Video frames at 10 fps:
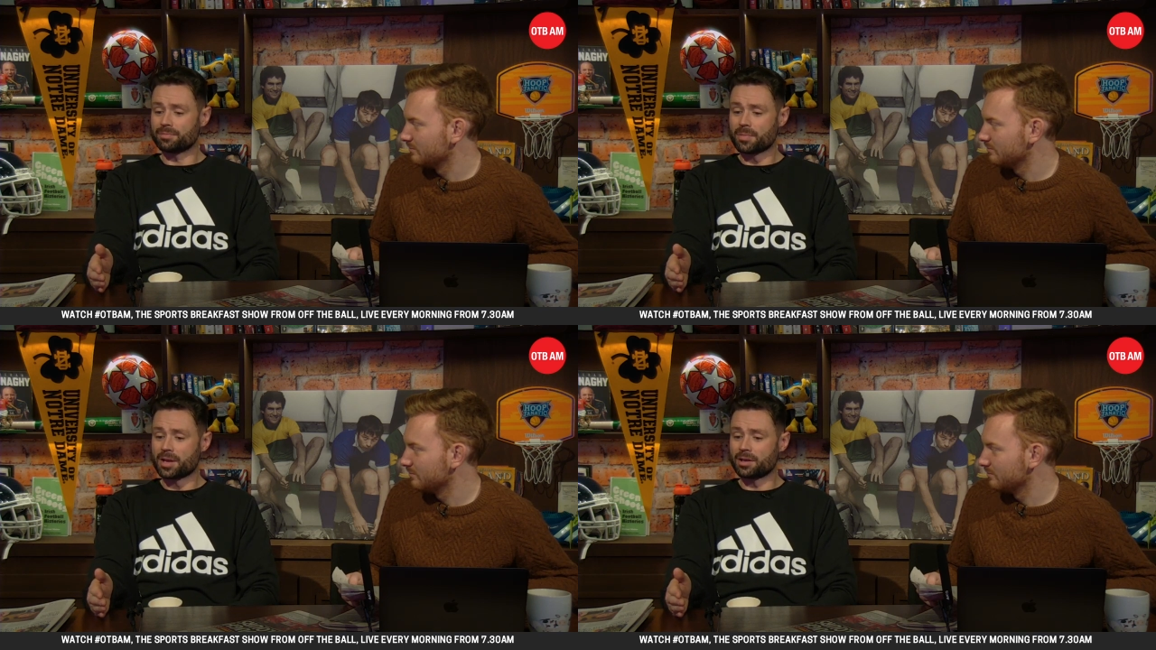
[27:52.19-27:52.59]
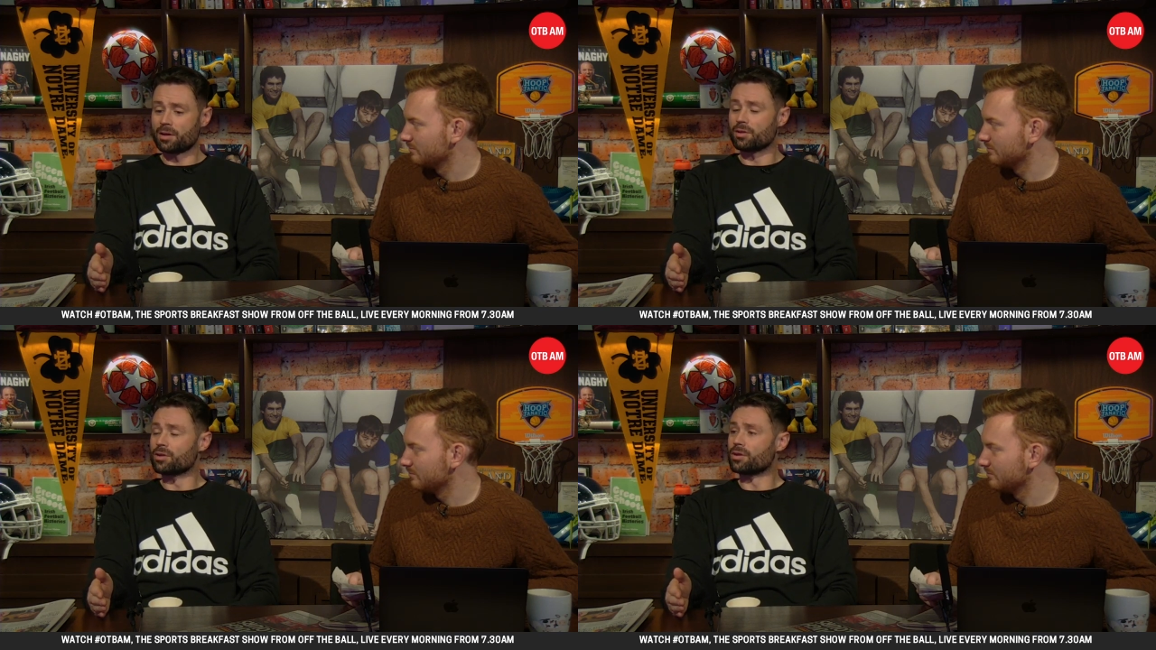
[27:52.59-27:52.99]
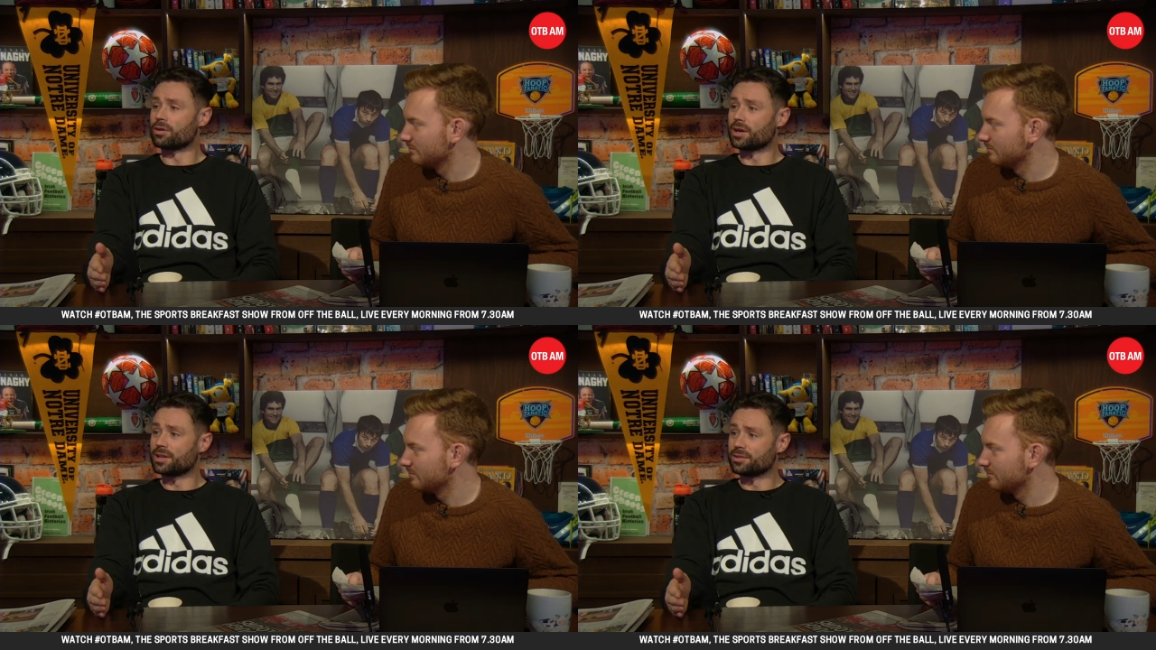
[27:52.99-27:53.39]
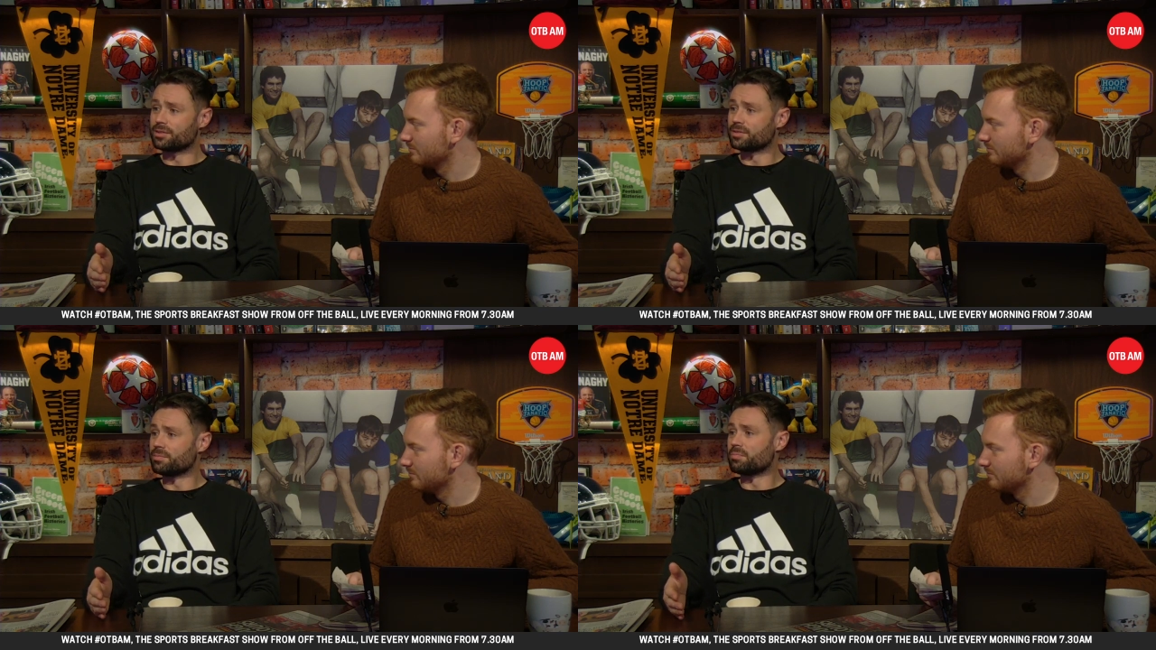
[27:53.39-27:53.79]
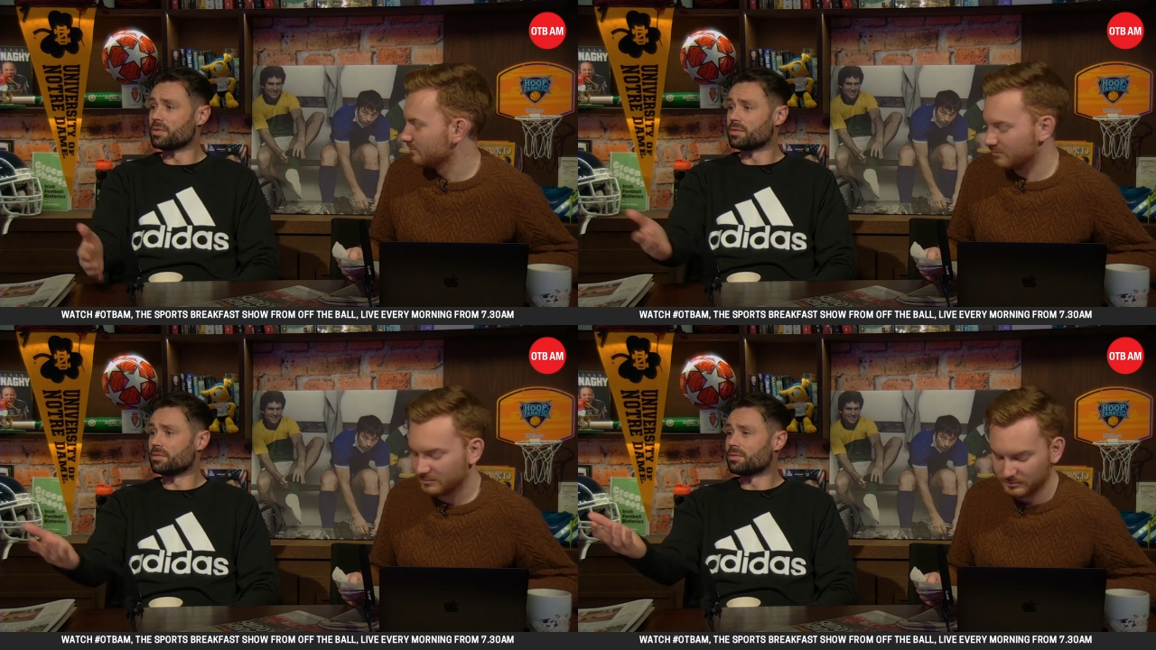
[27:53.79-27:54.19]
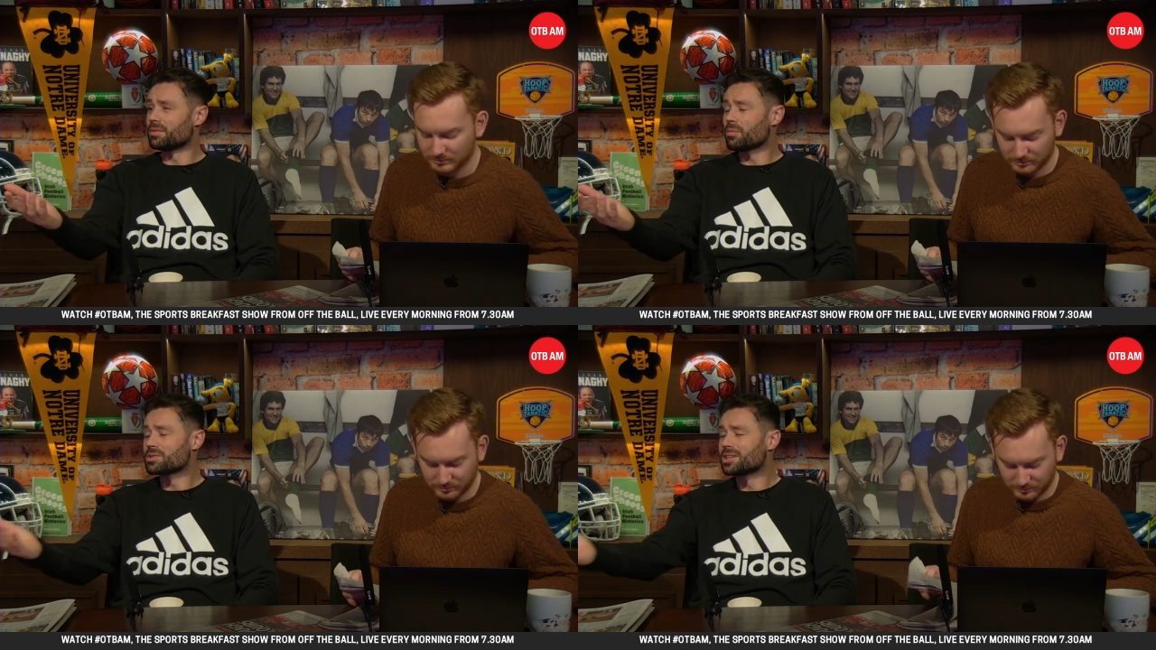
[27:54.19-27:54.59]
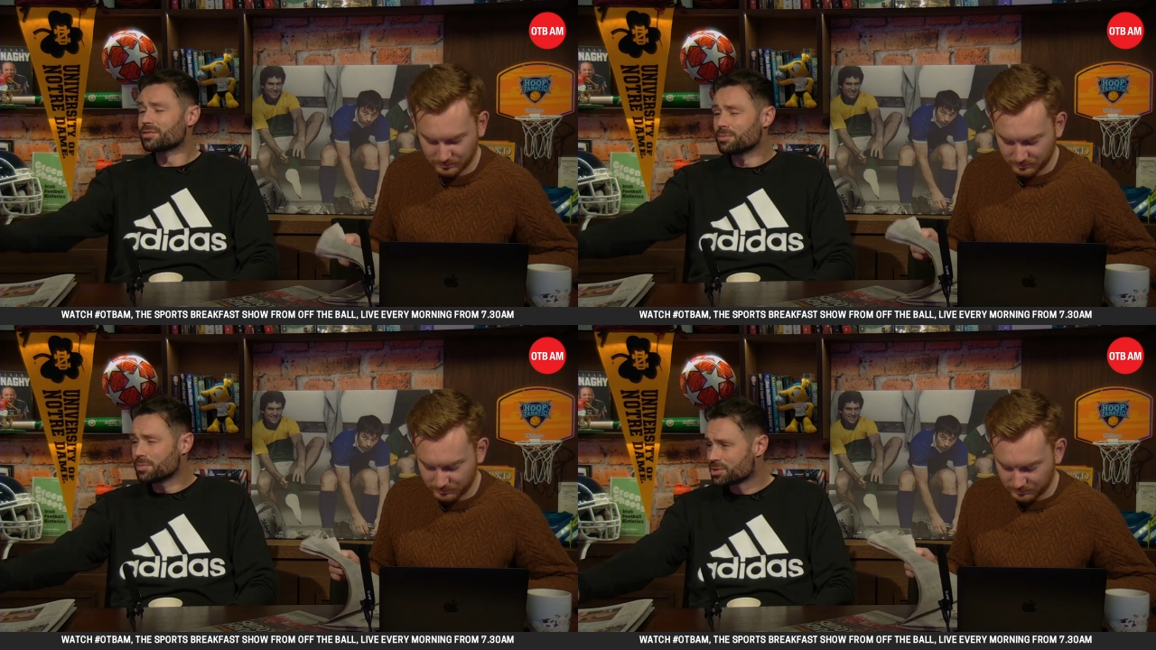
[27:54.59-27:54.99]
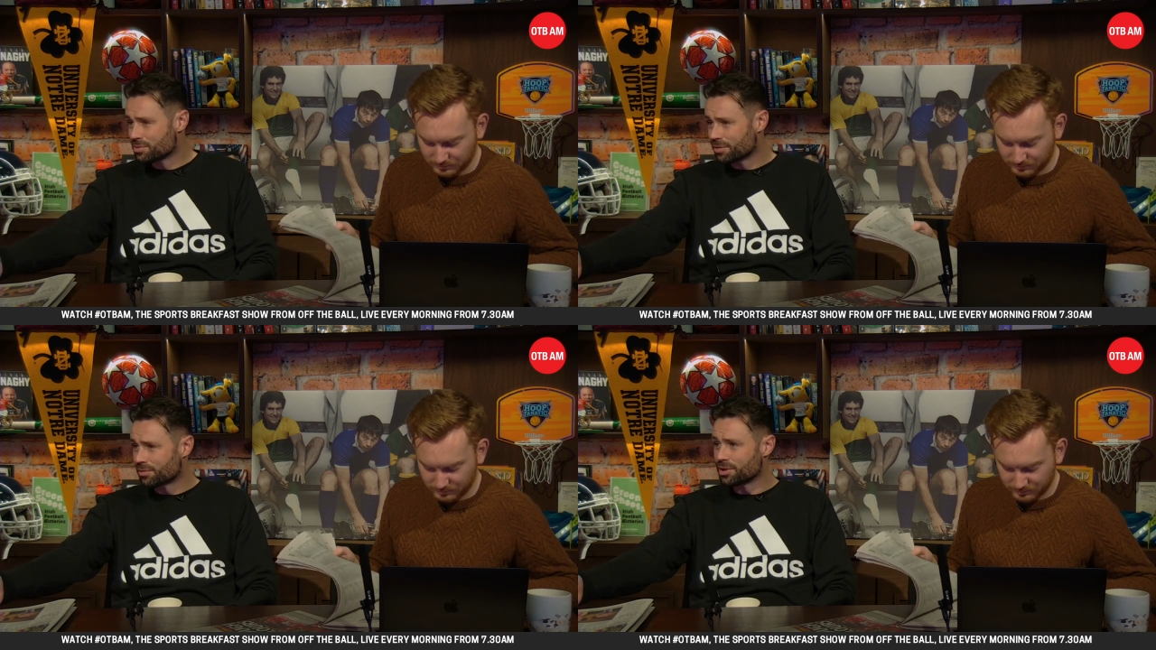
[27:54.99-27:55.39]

Speaker 1: any longer and. I won't say live in misery for a